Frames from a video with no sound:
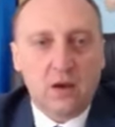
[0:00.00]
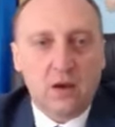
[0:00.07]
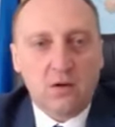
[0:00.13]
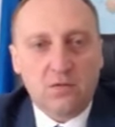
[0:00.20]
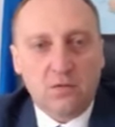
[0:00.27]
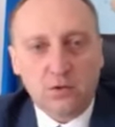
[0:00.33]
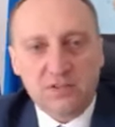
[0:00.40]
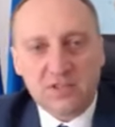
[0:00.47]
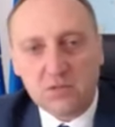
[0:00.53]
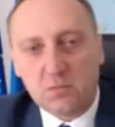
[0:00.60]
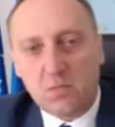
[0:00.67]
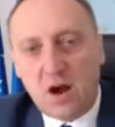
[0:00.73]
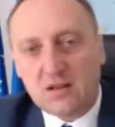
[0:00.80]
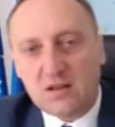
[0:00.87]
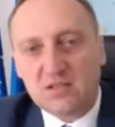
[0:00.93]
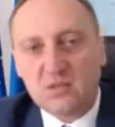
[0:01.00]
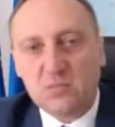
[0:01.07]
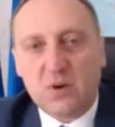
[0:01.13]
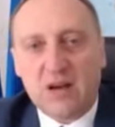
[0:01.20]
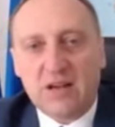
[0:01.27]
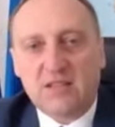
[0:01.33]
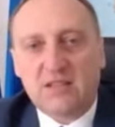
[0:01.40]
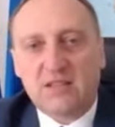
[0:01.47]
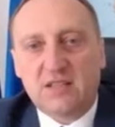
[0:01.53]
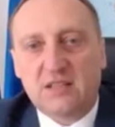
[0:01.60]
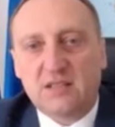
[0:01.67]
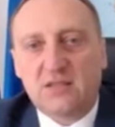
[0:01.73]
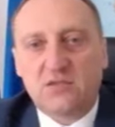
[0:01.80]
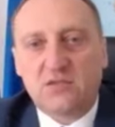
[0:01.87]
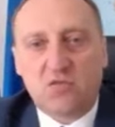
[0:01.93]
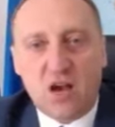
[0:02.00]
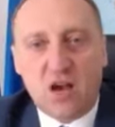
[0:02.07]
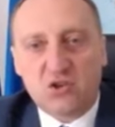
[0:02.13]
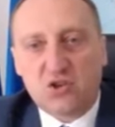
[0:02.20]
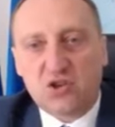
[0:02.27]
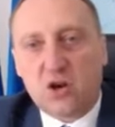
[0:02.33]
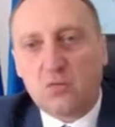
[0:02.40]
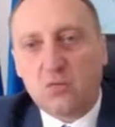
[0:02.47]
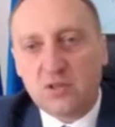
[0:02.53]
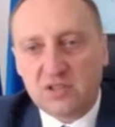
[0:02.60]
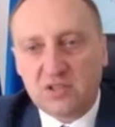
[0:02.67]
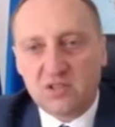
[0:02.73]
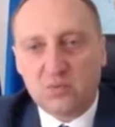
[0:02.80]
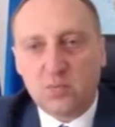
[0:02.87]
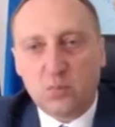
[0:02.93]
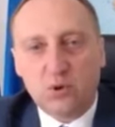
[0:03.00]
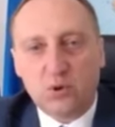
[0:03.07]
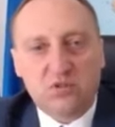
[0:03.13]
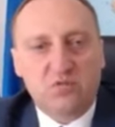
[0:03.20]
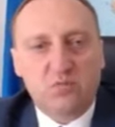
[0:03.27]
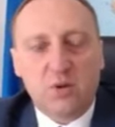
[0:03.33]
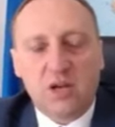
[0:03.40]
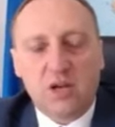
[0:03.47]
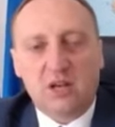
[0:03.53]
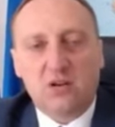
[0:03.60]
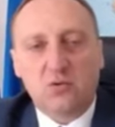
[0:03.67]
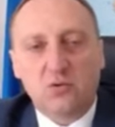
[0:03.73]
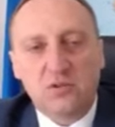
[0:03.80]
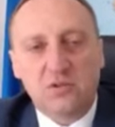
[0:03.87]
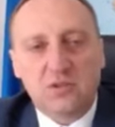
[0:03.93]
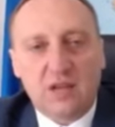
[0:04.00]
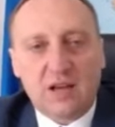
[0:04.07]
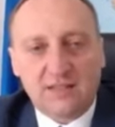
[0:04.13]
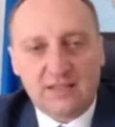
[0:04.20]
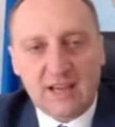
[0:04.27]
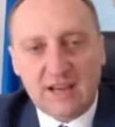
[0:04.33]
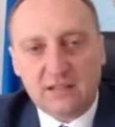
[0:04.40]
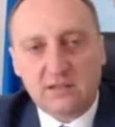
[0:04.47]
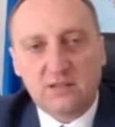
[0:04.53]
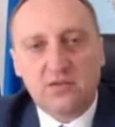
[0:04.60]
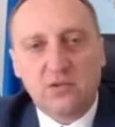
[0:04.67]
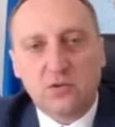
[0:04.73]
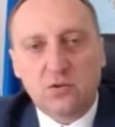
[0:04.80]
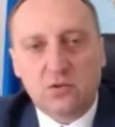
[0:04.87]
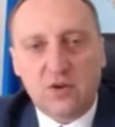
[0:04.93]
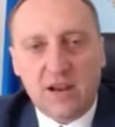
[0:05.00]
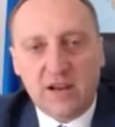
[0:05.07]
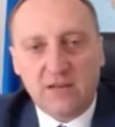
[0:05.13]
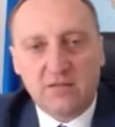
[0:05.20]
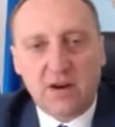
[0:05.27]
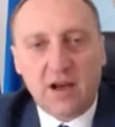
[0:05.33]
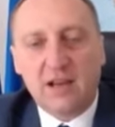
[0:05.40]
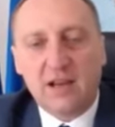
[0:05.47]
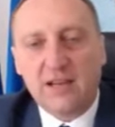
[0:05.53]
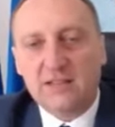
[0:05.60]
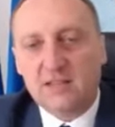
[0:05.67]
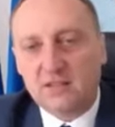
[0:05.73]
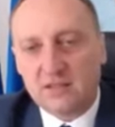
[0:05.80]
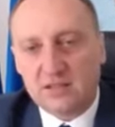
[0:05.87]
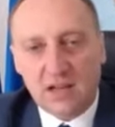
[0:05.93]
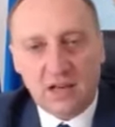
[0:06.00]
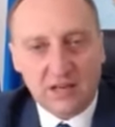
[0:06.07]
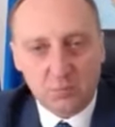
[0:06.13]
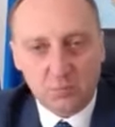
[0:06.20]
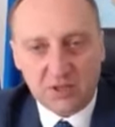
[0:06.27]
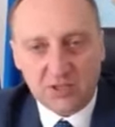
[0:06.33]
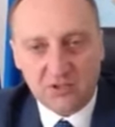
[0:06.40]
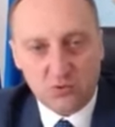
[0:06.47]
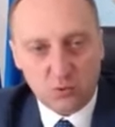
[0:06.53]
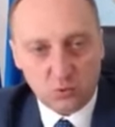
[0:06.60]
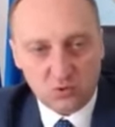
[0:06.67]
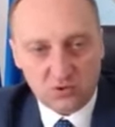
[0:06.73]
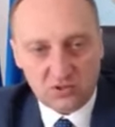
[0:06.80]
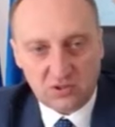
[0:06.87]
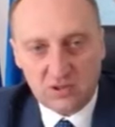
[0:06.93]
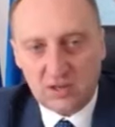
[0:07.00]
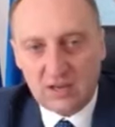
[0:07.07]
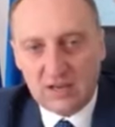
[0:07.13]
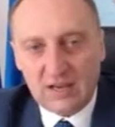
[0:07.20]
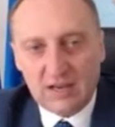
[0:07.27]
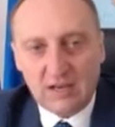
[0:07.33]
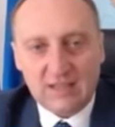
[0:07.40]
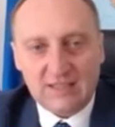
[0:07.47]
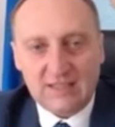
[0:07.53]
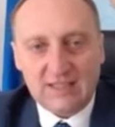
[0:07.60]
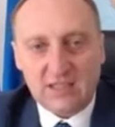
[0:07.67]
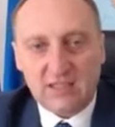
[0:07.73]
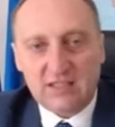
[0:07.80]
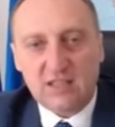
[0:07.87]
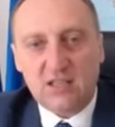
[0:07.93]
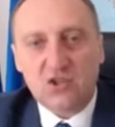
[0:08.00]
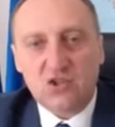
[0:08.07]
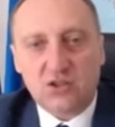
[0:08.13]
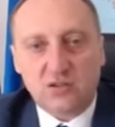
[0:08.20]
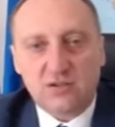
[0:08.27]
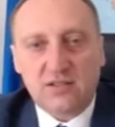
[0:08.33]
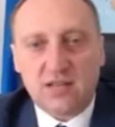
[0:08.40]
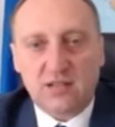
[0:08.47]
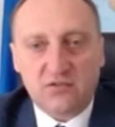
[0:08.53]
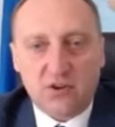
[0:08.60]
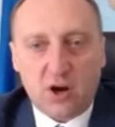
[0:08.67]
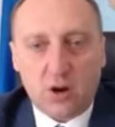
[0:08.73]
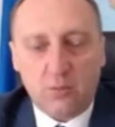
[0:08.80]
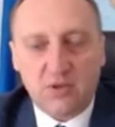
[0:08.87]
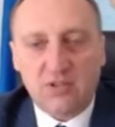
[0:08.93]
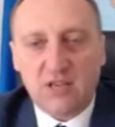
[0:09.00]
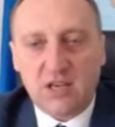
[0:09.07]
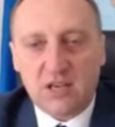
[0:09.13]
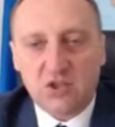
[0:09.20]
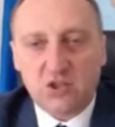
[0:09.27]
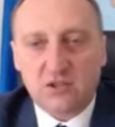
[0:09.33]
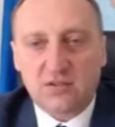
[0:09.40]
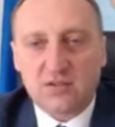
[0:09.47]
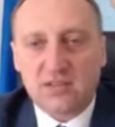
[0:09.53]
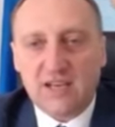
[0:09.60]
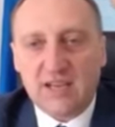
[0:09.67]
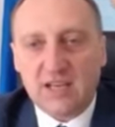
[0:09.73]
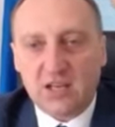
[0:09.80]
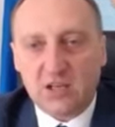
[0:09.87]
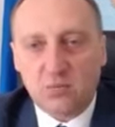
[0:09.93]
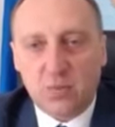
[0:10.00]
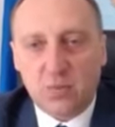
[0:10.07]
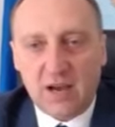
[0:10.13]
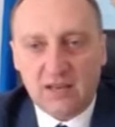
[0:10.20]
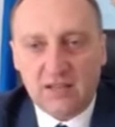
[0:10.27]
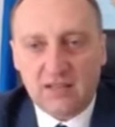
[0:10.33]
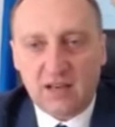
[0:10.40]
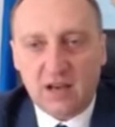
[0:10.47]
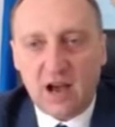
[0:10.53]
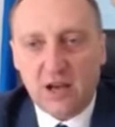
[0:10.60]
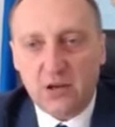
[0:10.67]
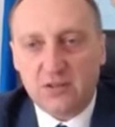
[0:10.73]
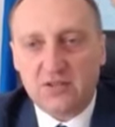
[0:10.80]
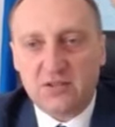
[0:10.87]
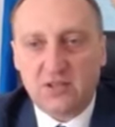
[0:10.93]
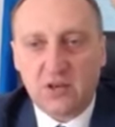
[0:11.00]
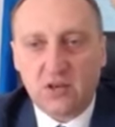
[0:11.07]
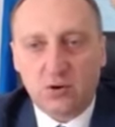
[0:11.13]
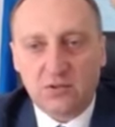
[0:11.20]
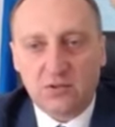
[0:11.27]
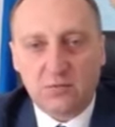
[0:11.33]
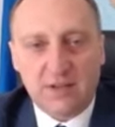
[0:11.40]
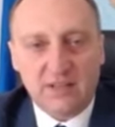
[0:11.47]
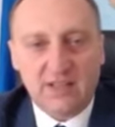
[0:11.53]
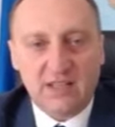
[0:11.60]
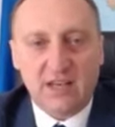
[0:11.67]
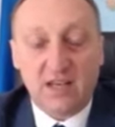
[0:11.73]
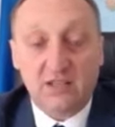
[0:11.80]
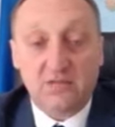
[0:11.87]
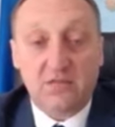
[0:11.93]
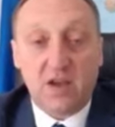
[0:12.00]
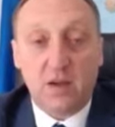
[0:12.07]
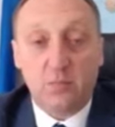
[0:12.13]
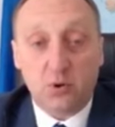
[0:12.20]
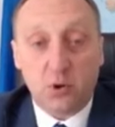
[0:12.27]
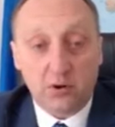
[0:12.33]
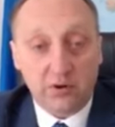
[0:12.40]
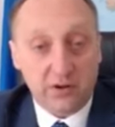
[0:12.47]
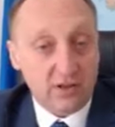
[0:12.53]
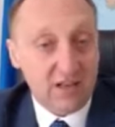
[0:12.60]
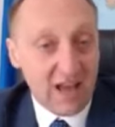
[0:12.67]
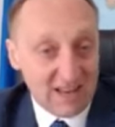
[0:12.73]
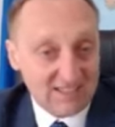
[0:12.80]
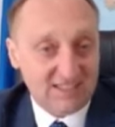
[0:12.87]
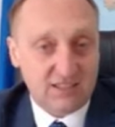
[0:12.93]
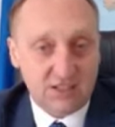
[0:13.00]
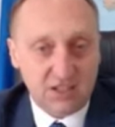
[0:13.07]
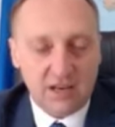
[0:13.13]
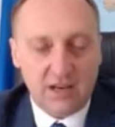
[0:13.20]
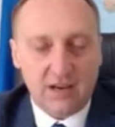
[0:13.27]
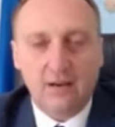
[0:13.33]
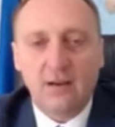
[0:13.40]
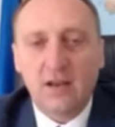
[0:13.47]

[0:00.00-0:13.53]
14 months passed since Russia, with the support of Belarus, attacked Ukraine, violating the Olympic truce. The decisions and recommendations taken by the IOC on 28 February last year